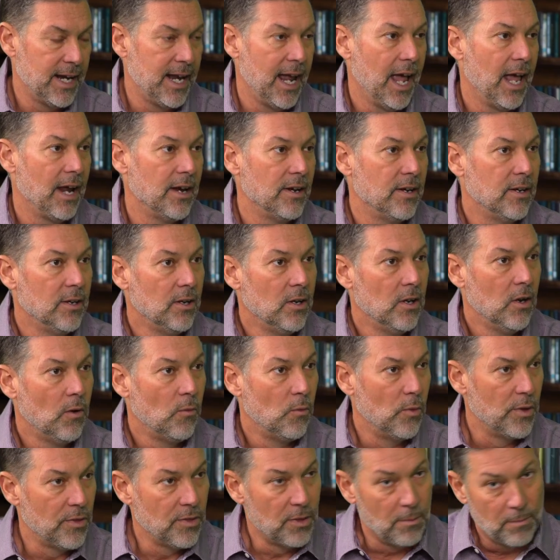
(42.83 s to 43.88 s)
again
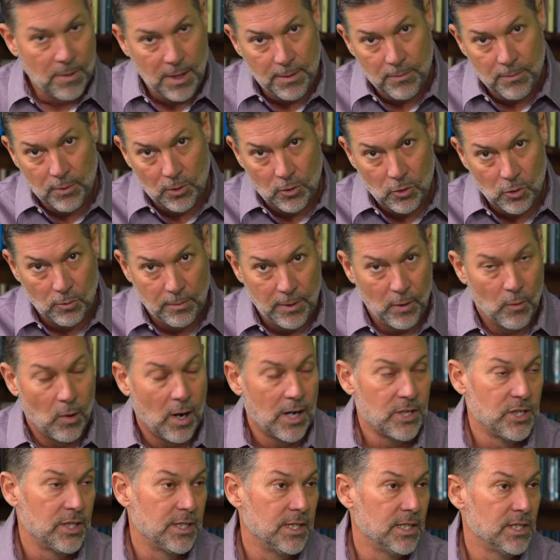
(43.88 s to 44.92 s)
with the people who will be
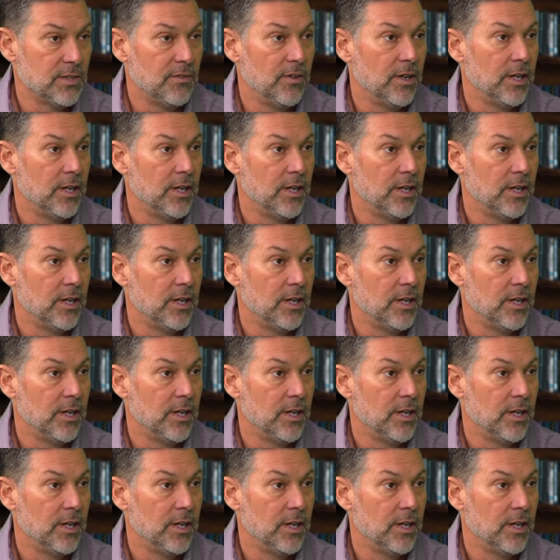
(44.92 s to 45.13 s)
watching this